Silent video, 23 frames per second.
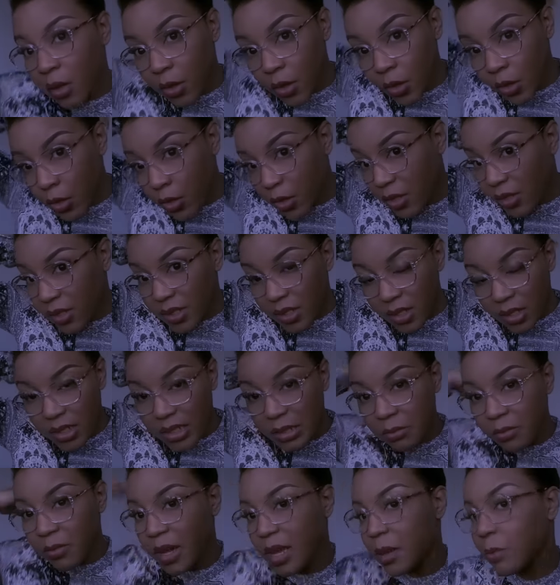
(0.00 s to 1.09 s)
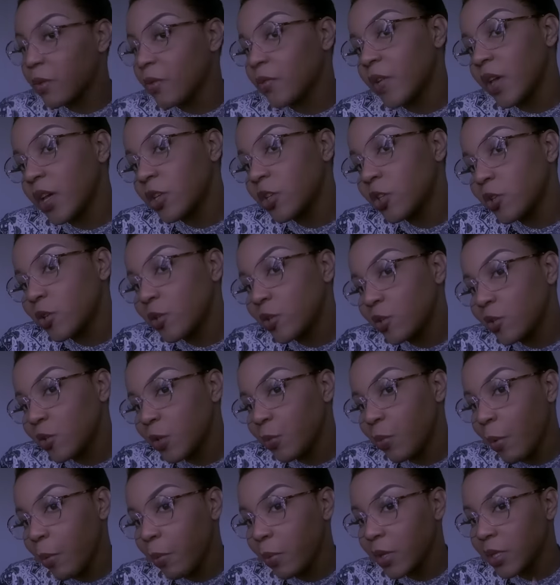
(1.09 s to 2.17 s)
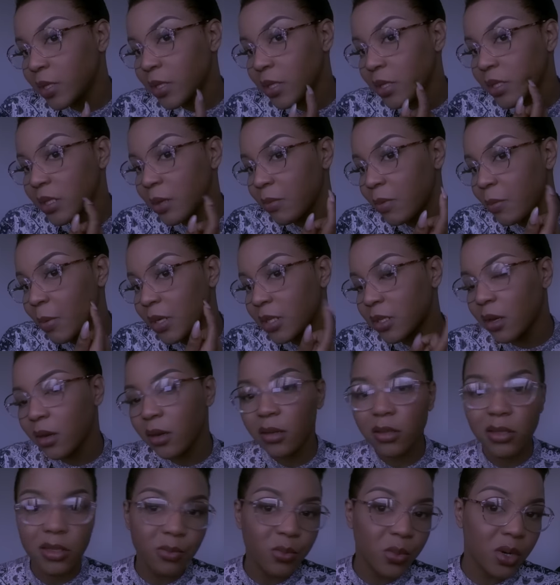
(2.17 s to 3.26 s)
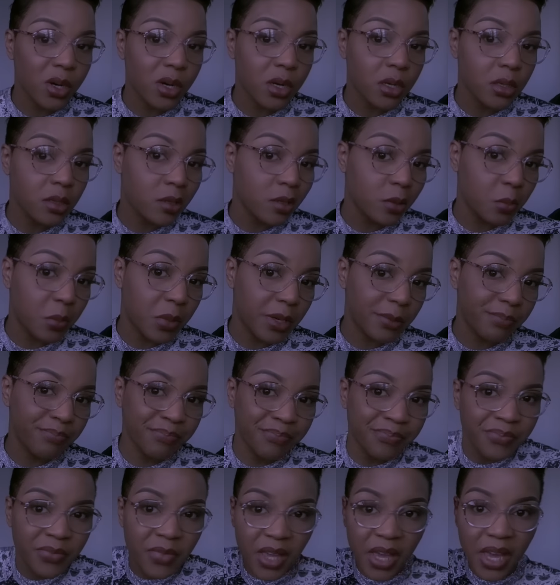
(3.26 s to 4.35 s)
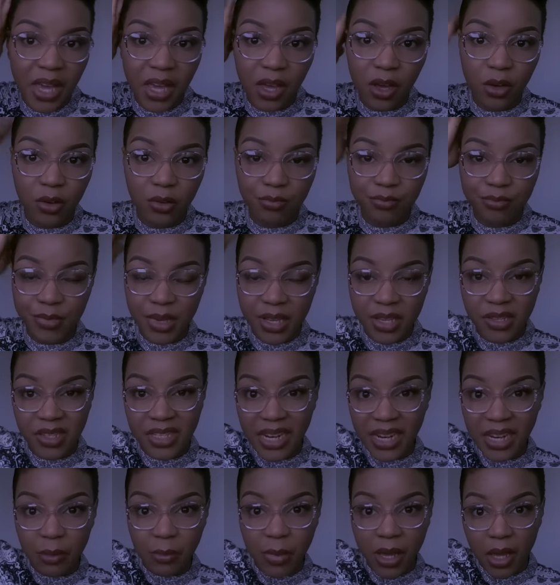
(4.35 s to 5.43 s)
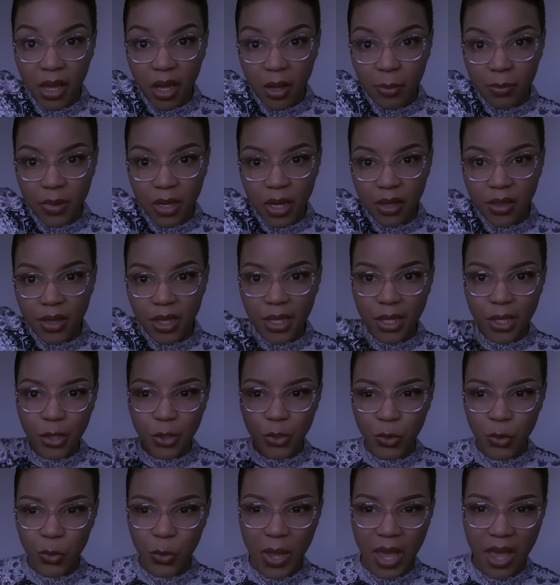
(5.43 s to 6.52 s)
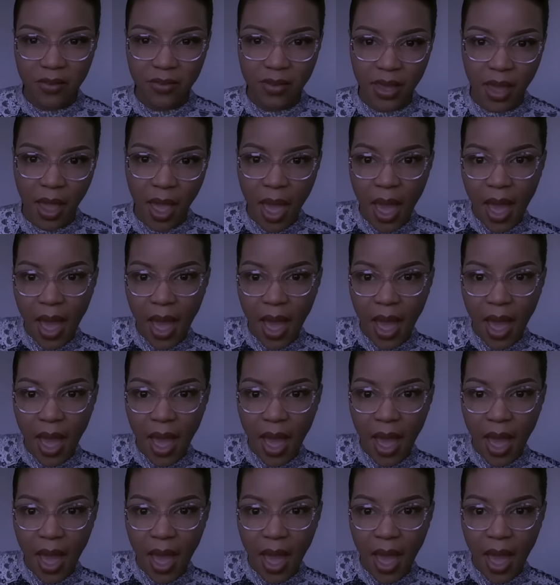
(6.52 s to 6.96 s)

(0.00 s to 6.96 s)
You can see some of my imperfections, so you probably see some of my dark spots, but hey ho, it's daily makeup, nothing too heavy.